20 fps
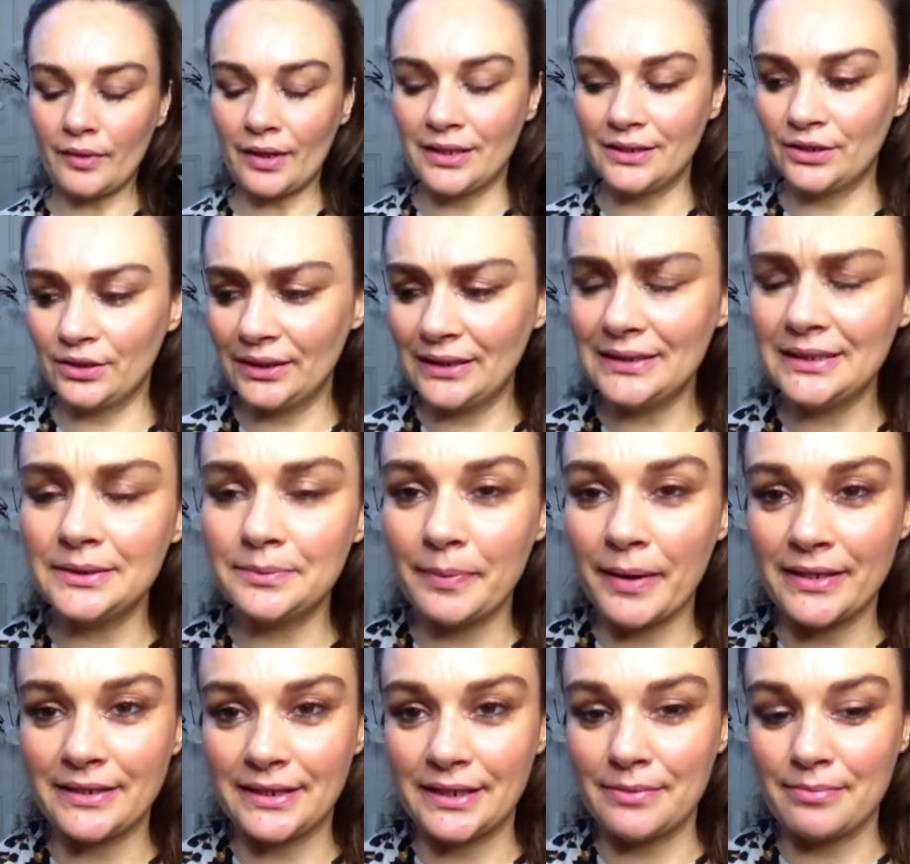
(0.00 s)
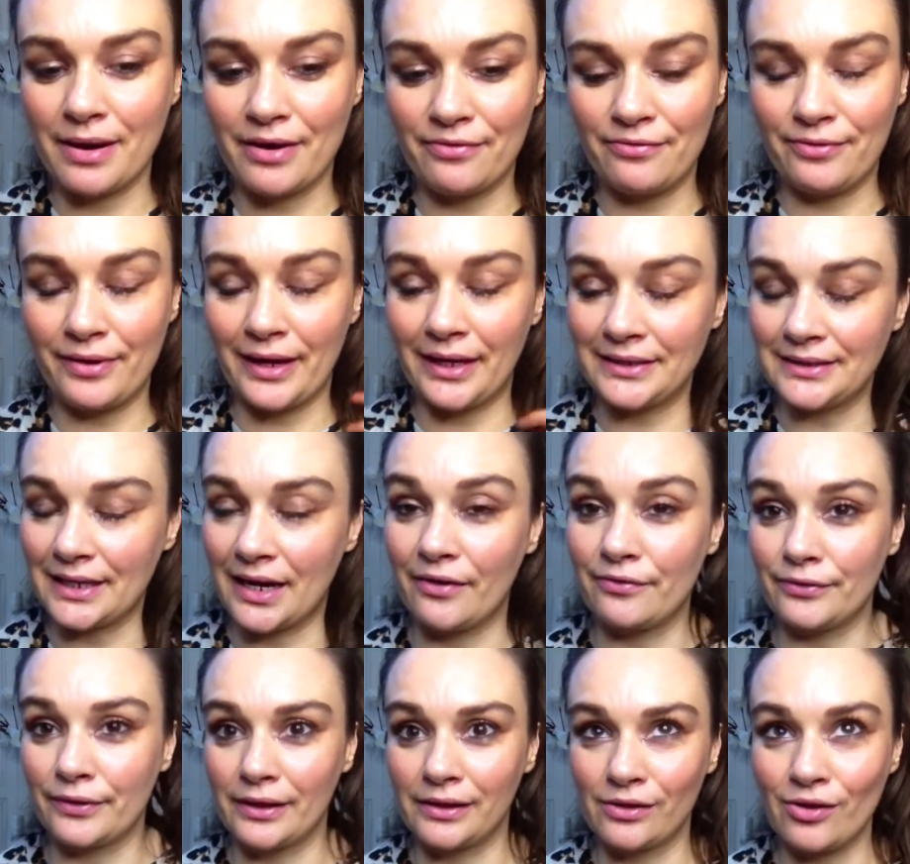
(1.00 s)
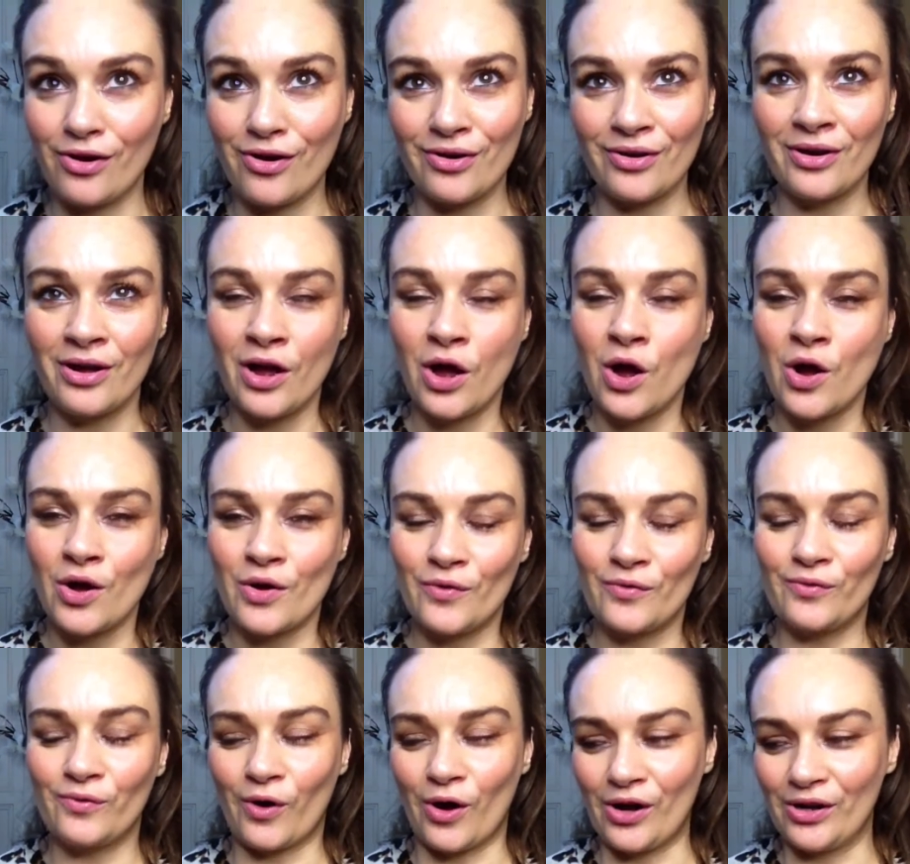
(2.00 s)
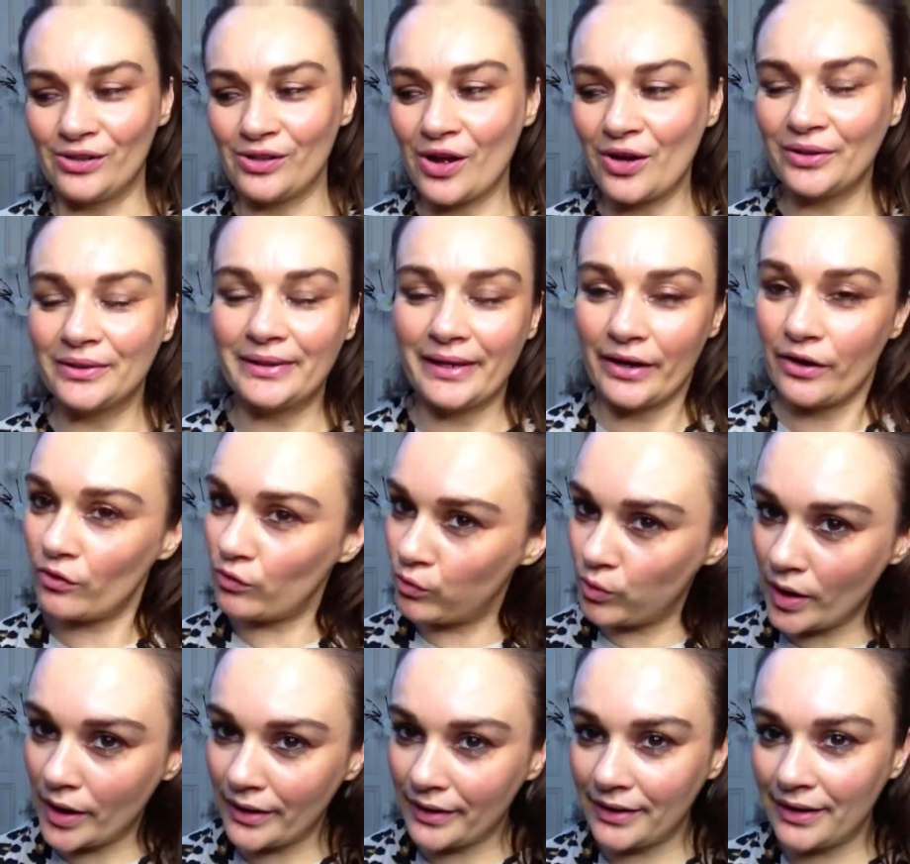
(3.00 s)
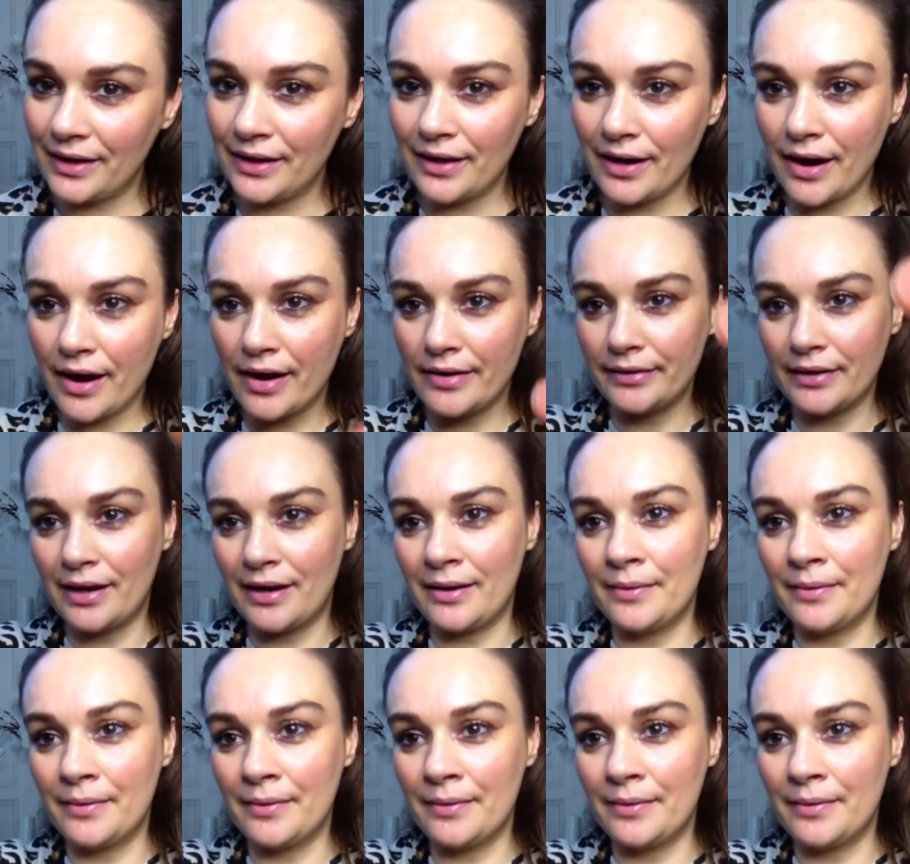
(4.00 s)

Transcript: So this is basically my face after one long day of working. And